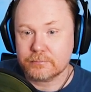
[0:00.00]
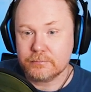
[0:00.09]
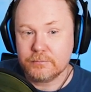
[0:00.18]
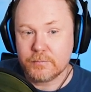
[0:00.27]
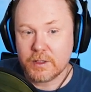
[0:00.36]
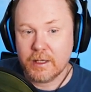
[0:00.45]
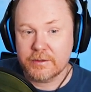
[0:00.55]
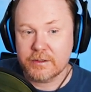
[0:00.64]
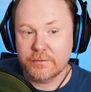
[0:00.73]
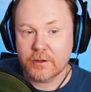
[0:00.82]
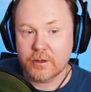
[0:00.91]
Okay, so
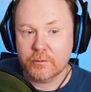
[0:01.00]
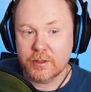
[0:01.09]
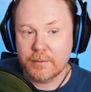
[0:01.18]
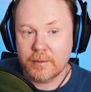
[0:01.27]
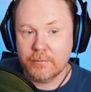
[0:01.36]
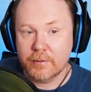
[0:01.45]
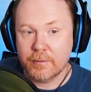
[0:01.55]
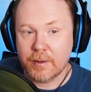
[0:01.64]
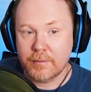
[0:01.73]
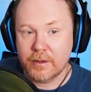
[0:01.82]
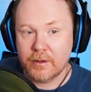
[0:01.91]
you've got to really
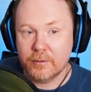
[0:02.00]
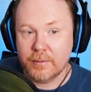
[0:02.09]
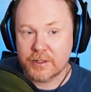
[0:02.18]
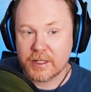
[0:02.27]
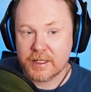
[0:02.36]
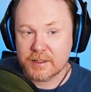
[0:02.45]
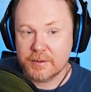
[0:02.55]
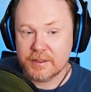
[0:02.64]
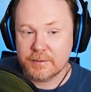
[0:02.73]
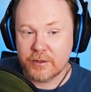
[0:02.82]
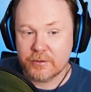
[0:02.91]
remember that your mesh has to be
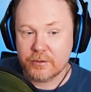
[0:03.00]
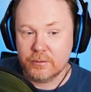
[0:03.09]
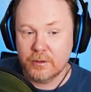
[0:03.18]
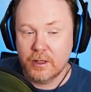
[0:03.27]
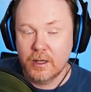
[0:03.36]
symmetrical.